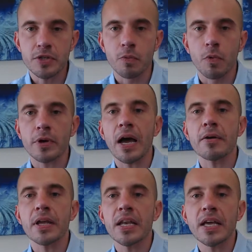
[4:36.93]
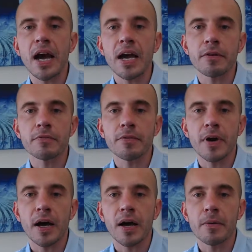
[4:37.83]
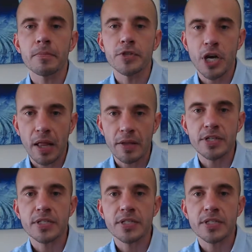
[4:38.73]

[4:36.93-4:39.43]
work out any kind of challenges